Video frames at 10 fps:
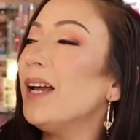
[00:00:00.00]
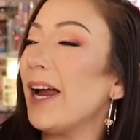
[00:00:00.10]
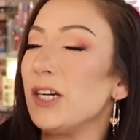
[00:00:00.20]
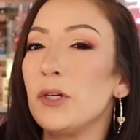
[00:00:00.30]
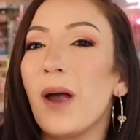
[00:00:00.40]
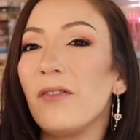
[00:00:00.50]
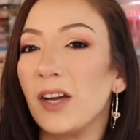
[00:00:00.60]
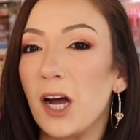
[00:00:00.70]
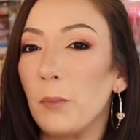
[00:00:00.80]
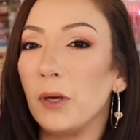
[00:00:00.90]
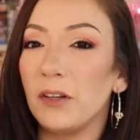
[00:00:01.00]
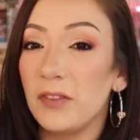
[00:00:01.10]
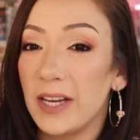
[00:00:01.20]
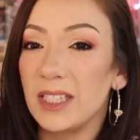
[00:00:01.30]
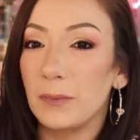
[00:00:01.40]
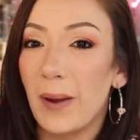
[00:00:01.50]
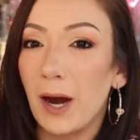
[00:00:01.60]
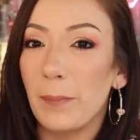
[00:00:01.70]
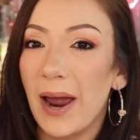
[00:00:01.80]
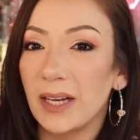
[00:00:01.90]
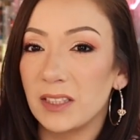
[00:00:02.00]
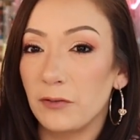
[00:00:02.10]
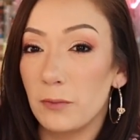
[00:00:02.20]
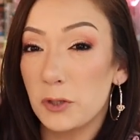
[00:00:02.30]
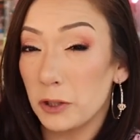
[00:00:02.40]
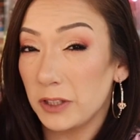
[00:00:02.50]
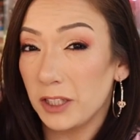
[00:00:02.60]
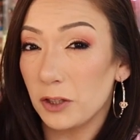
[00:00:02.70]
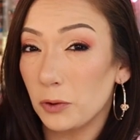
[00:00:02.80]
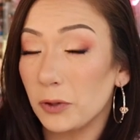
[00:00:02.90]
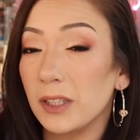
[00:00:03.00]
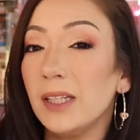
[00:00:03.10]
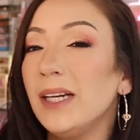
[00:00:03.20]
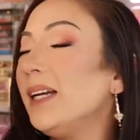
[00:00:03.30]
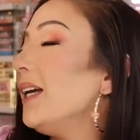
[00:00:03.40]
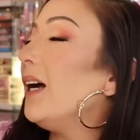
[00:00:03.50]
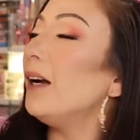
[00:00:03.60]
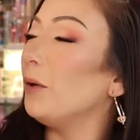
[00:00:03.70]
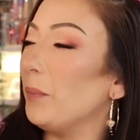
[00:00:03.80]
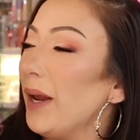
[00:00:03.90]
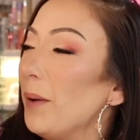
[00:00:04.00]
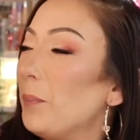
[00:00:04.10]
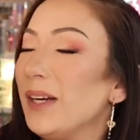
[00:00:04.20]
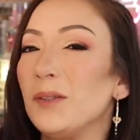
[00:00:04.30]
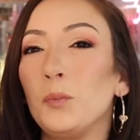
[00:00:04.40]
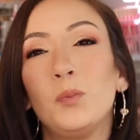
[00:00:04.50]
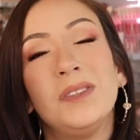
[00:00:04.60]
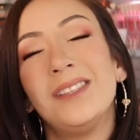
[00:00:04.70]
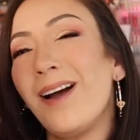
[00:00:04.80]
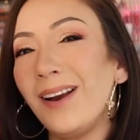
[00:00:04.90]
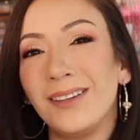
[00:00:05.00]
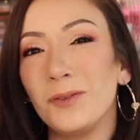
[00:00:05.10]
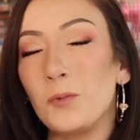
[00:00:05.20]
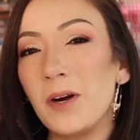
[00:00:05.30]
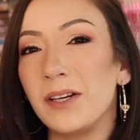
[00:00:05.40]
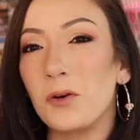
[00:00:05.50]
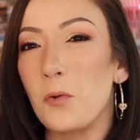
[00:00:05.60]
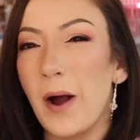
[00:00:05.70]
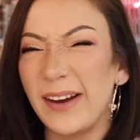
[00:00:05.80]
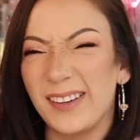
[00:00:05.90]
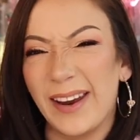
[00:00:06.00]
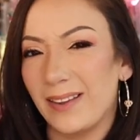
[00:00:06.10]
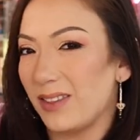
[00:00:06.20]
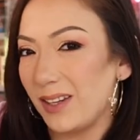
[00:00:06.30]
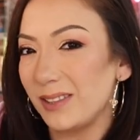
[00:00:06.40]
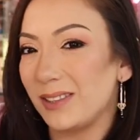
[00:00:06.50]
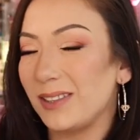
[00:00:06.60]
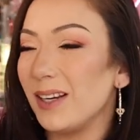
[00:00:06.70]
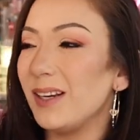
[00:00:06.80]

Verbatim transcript: I do have a couple of these backpacks from Juicy Couture um, but not one quite like this.